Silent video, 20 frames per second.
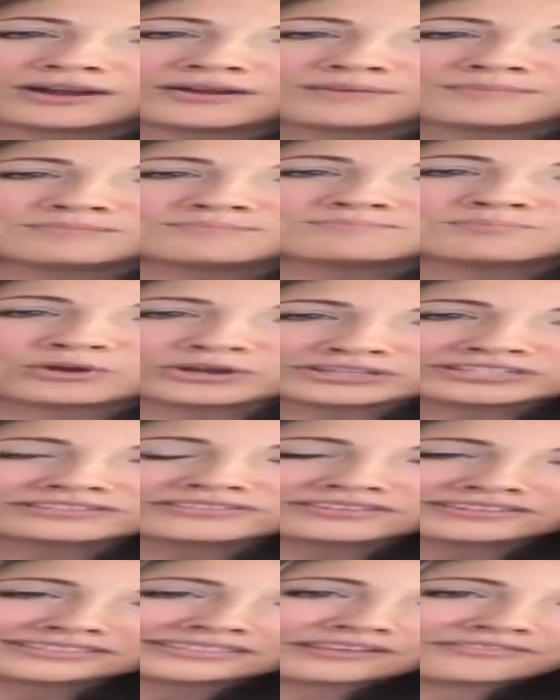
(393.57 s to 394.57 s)
most
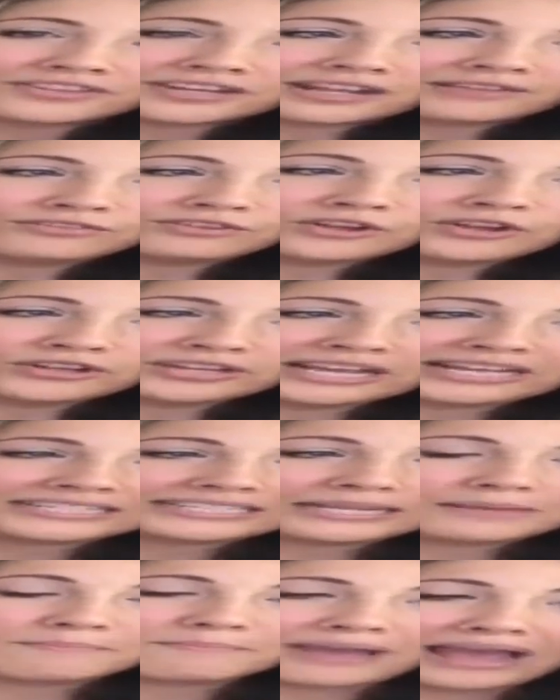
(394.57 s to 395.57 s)
of the stuff that I've learned has
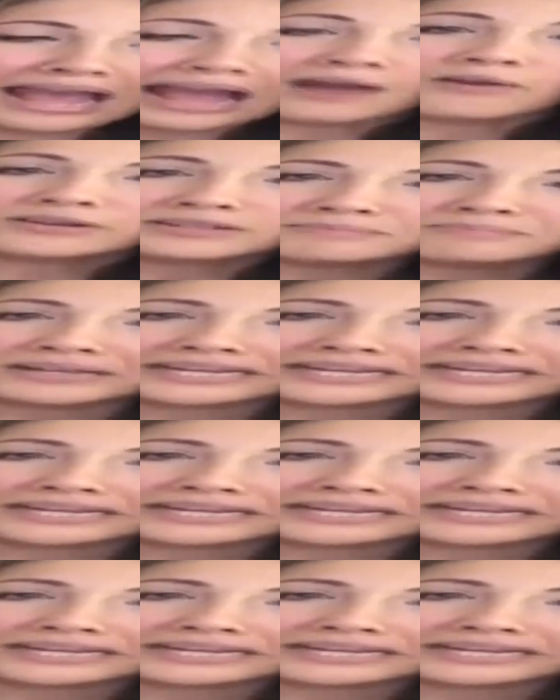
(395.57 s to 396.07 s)
empowered